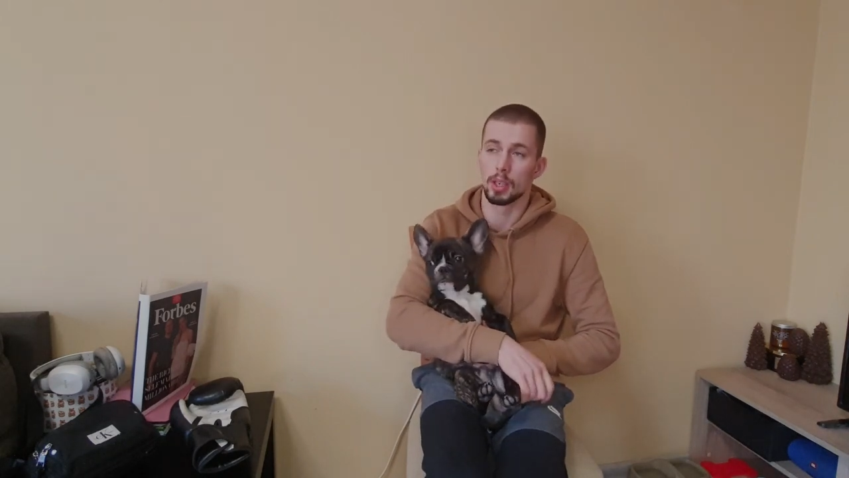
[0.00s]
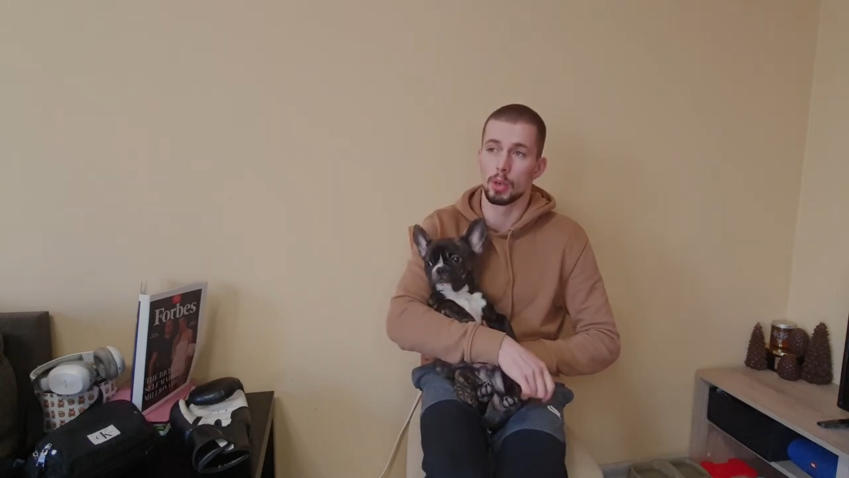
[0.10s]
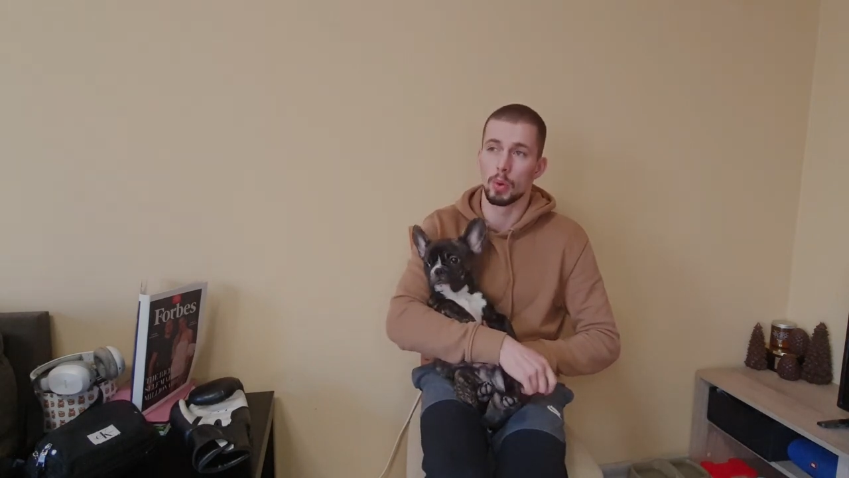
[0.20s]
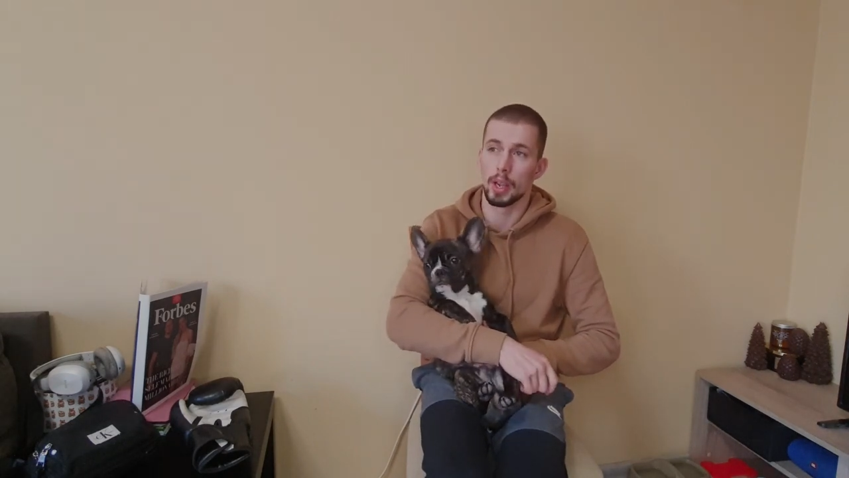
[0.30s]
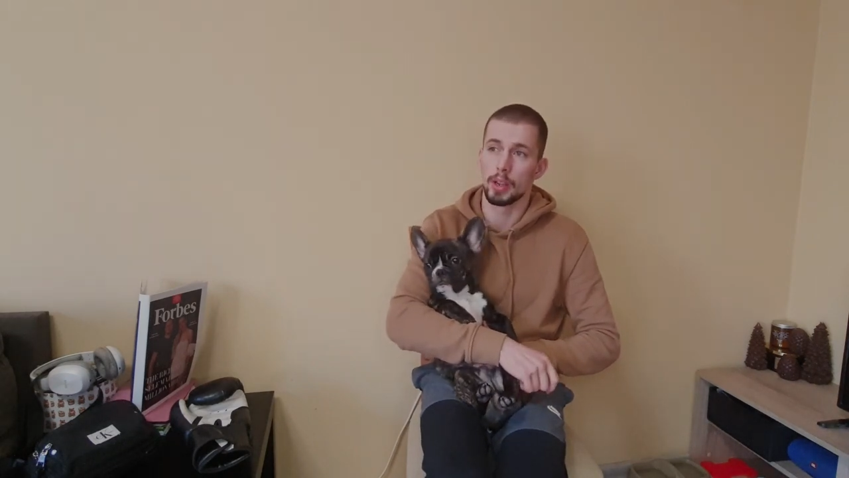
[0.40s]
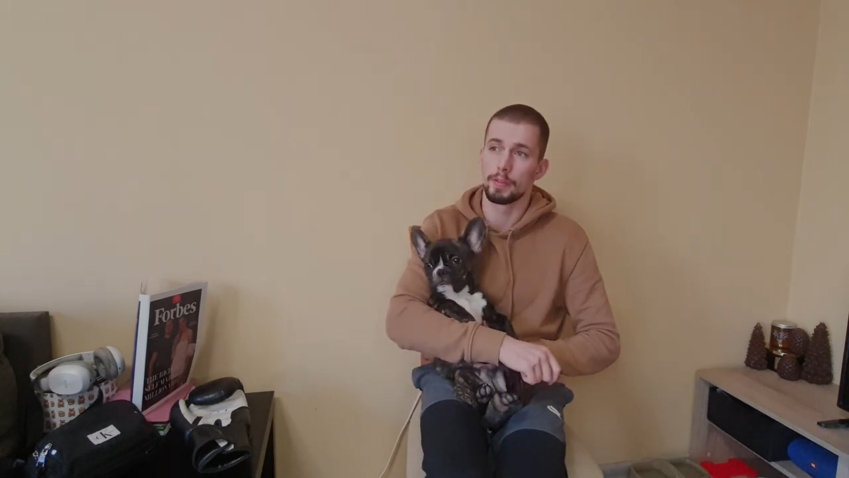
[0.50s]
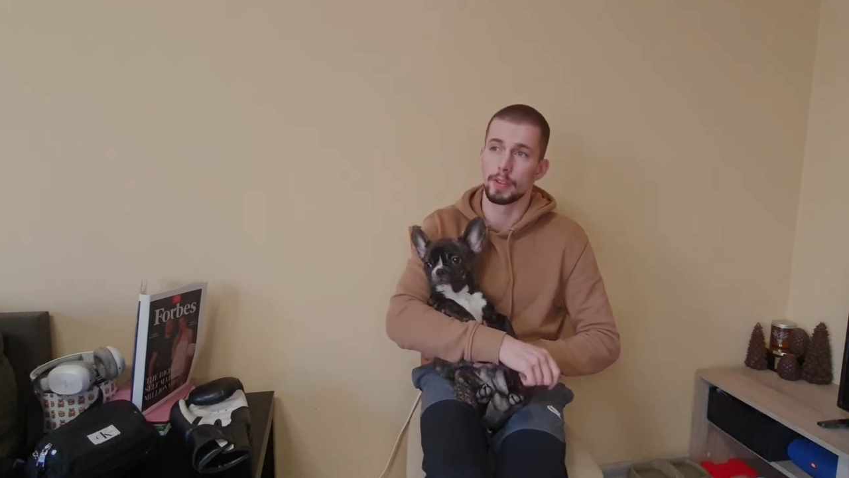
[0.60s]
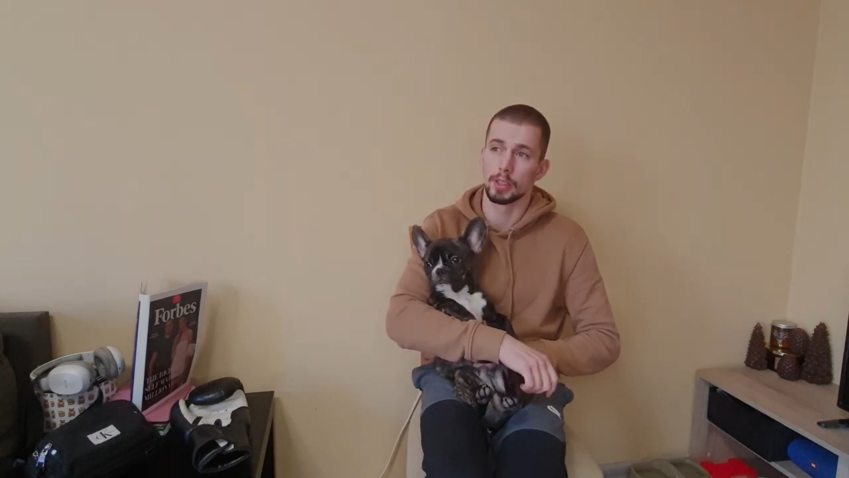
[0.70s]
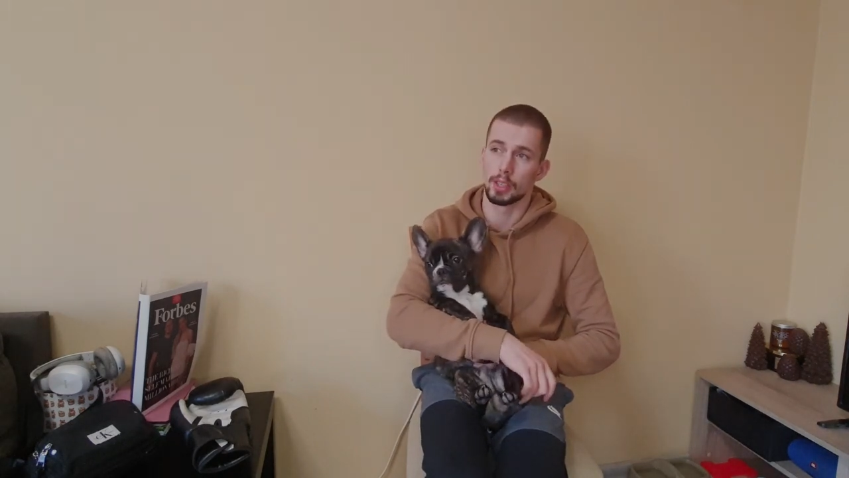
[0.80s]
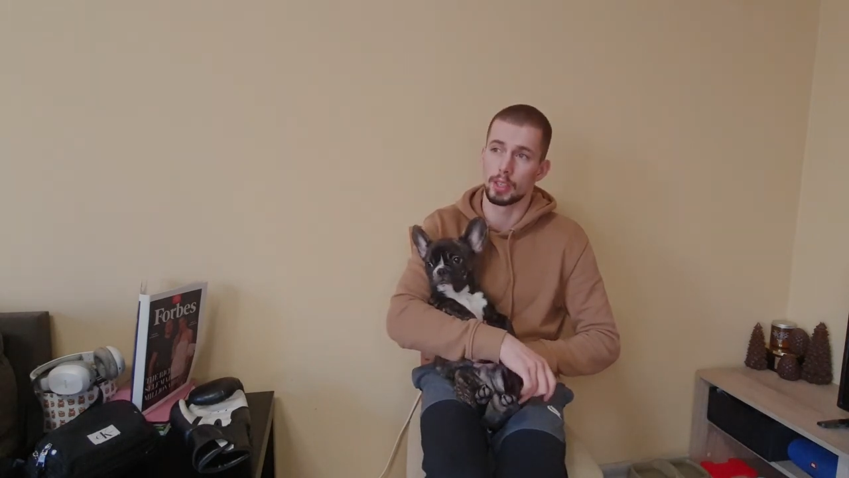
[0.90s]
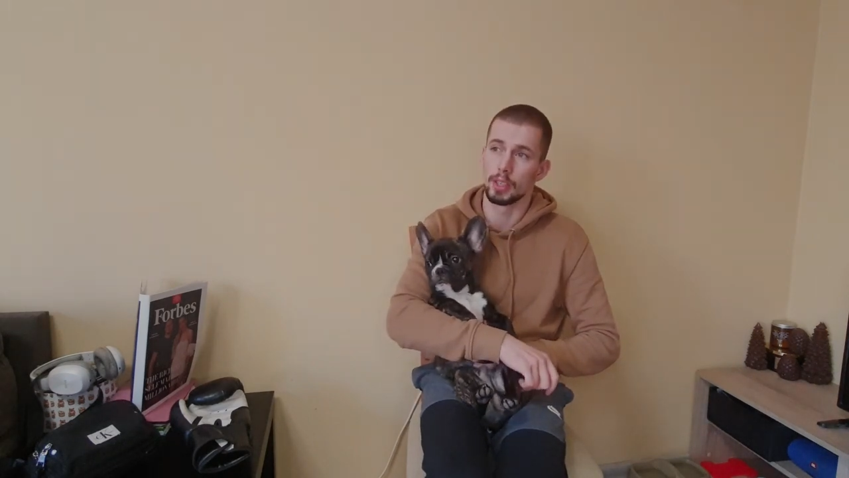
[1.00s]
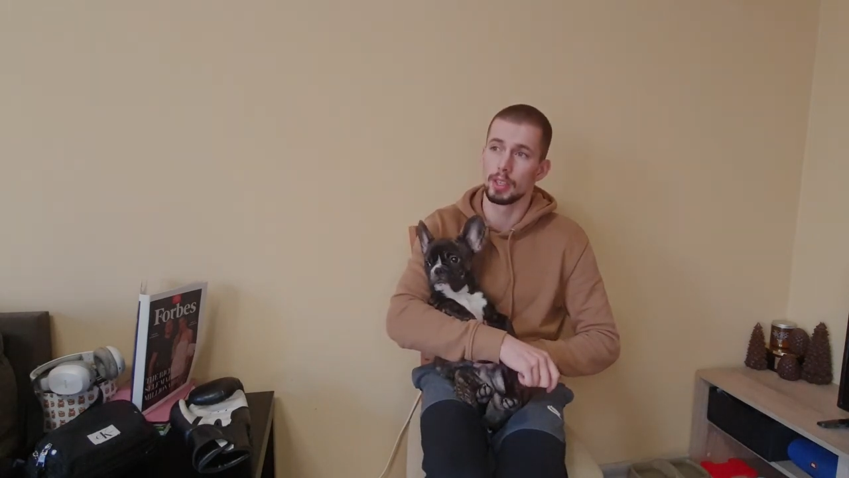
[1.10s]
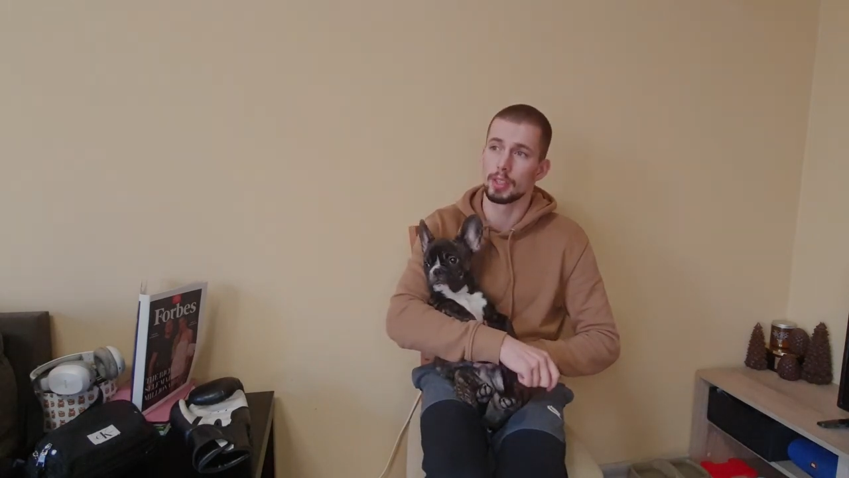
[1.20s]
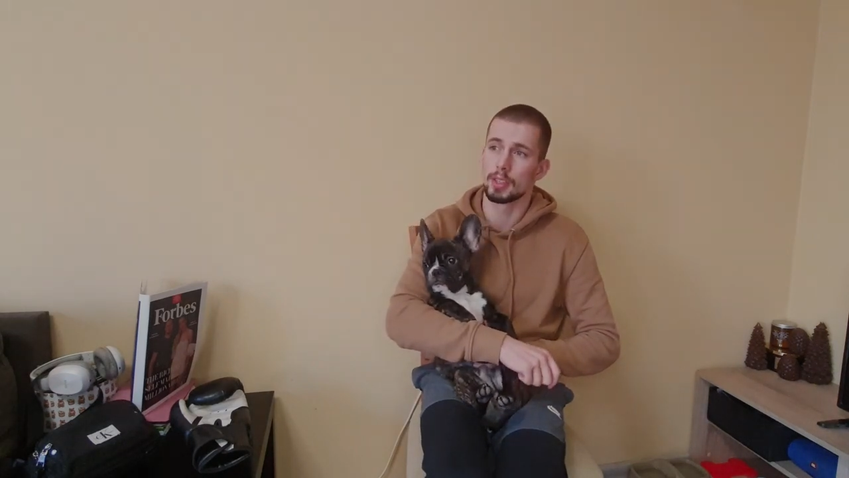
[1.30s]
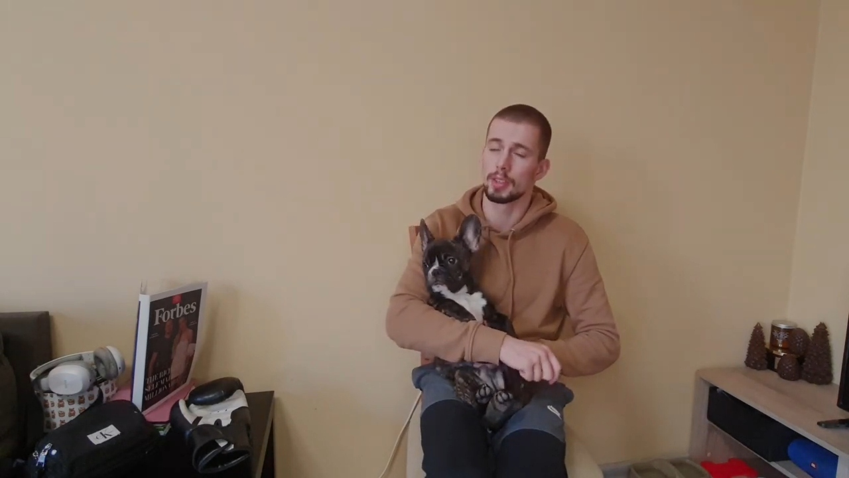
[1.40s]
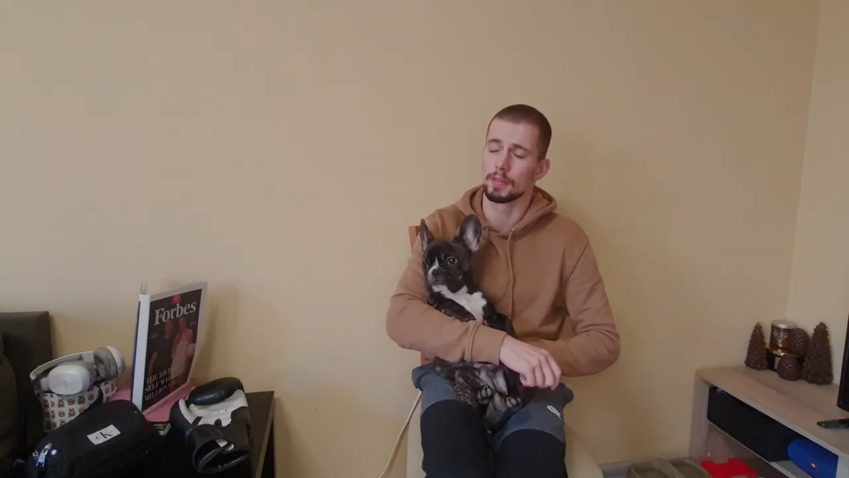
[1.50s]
a wife and kids